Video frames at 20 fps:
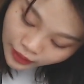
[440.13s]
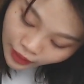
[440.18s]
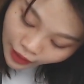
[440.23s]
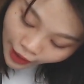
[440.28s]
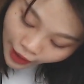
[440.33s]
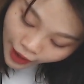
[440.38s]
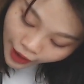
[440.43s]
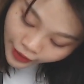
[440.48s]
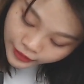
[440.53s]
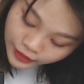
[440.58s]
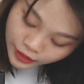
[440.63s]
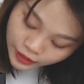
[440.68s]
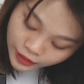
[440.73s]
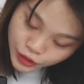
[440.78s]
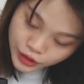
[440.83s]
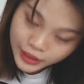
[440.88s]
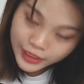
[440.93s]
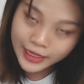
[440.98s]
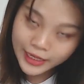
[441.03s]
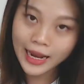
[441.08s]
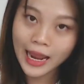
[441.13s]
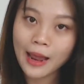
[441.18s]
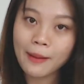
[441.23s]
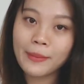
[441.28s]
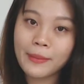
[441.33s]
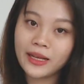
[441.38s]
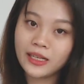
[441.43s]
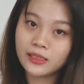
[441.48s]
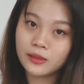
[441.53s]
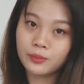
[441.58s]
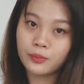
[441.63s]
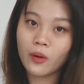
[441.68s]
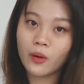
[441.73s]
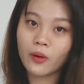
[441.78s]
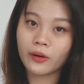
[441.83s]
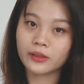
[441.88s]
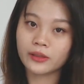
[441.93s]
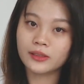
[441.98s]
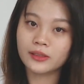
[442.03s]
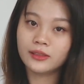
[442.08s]
And gigabit
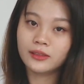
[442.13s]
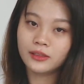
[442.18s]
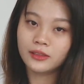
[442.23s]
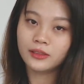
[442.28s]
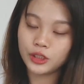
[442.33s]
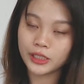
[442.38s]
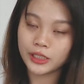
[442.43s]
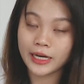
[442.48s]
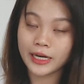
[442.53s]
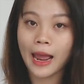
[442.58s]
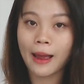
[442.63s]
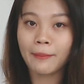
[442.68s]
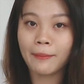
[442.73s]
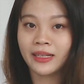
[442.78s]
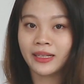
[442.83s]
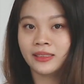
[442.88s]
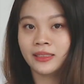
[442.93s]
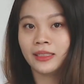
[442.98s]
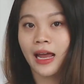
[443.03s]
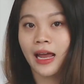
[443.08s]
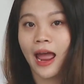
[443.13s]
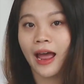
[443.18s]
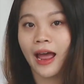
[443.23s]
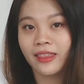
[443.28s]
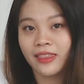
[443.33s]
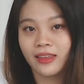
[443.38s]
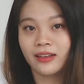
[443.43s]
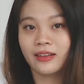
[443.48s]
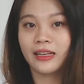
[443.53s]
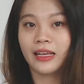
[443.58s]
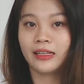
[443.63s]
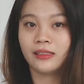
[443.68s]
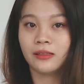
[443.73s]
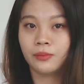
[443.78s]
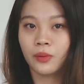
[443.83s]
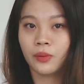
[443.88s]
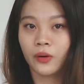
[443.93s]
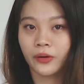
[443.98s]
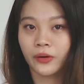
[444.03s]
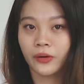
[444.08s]
port, gigabit Ethernet
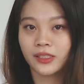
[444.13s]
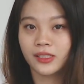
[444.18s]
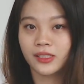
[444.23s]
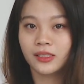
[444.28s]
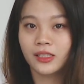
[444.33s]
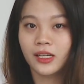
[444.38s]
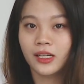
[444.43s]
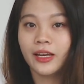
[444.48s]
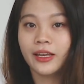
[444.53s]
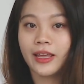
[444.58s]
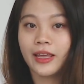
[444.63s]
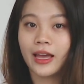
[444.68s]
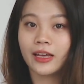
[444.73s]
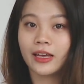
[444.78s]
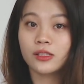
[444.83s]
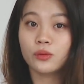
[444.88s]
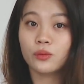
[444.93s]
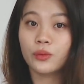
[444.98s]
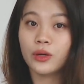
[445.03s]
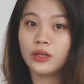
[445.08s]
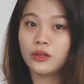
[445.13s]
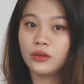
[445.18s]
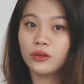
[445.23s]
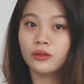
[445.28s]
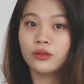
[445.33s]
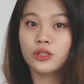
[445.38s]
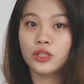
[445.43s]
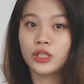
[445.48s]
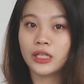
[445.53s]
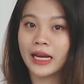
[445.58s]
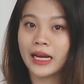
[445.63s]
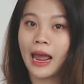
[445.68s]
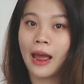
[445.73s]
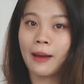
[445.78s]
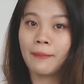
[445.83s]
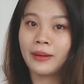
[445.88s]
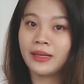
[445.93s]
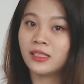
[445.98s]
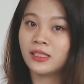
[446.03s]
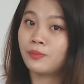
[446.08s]
port. Yes, we use
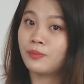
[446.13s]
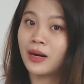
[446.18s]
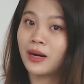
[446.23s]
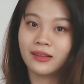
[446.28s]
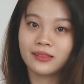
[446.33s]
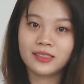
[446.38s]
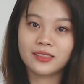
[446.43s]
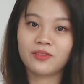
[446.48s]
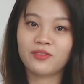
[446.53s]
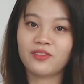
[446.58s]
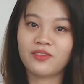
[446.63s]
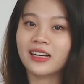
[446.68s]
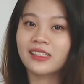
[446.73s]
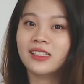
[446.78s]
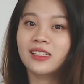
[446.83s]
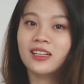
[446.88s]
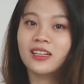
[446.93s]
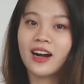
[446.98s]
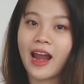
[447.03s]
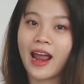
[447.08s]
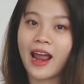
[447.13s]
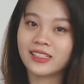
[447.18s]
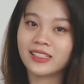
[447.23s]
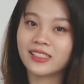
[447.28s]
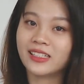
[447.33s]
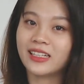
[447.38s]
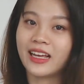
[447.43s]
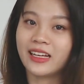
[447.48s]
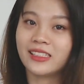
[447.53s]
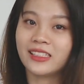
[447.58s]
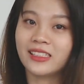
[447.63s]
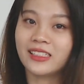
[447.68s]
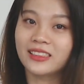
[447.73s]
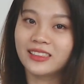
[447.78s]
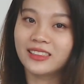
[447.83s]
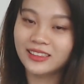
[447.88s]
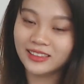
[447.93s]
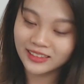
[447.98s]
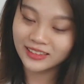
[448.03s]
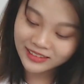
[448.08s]
gigabit but faster Ethernet
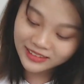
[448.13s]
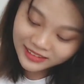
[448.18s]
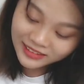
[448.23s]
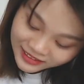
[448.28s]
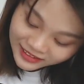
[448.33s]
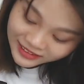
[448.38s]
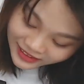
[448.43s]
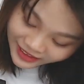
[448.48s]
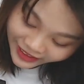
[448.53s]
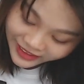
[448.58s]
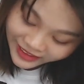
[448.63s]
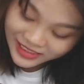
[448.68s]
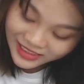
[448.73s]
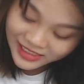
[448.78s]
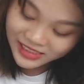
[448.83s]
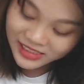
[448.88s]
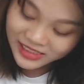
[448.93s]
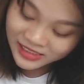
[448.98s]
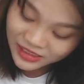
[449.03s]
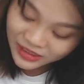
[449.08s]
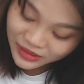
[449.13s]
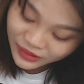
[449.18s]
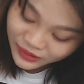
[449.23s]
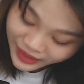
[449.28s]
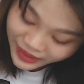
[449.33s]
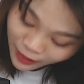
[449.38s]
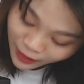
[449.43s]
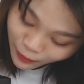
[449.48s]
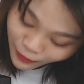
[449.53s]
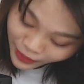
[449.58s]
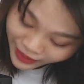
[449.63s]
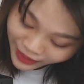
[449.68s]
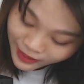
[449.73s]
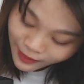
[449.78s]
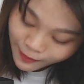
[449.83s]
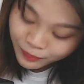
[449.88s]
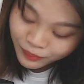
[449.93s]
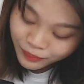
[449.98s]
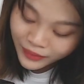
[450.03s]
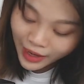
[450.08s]
in this new gateway.
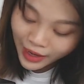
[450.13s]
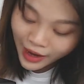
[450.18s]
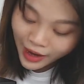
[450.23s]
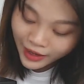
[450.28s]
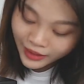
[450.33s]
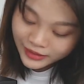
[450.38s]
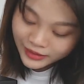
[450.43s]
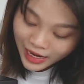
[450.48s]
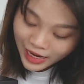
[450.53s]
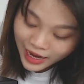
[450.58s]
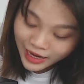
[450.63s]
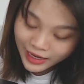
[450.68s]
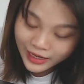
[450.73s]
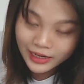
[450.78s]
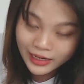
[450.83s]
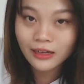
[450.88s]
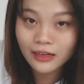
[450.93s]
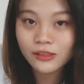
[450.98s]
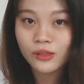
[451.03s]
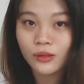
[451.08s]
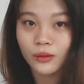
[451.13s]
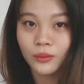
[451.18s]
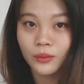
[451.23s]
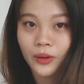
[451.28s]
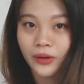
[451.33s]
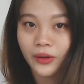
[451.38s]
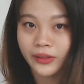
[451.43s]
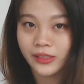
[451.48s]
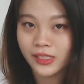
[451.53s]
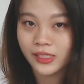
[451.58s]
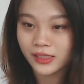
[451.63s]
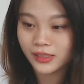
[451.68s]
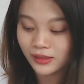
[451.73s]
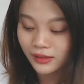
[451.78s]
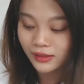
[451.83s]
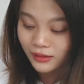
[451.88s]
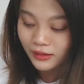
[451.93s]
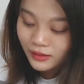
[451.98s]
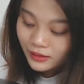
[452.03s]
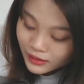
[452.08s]
And a console port
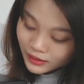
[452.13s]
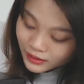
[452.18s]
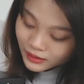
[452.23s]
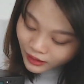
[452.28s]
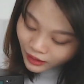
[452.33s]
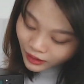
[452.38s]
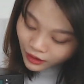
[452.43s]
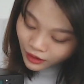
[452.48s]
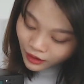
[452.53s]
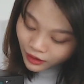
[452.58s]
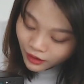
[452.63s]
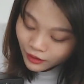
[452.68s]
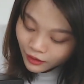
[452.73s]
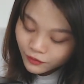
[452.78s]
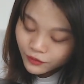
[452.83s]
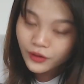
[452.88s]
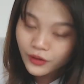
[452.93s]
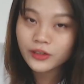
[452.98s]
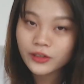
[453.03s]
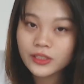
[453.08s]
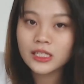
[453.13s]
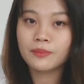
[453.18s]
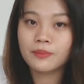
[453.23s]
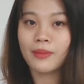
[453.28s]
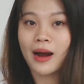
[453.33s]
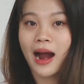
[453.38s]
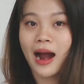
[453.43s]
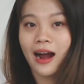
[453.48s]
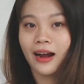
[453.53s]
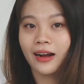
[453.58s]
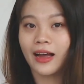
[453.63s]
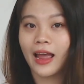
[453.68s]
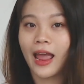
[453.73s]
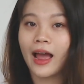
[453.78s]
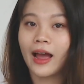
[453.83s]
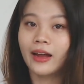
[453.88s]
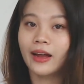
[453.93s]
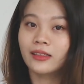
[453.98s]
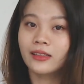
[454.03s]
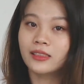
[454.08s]
for debug
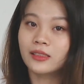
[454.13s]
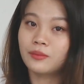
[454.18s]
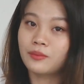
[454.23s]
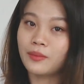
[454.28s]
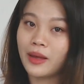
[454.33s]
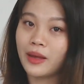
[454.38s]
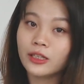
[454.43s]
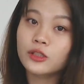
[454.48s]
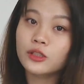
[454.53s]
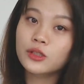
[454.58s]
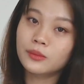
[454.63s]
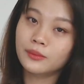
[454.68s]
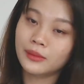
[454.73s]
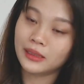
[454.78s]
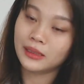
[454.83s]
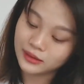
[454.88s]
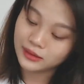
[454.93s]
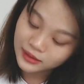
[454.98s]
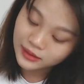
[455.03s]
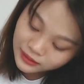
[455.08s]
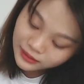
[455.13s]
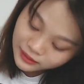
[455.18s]
and management.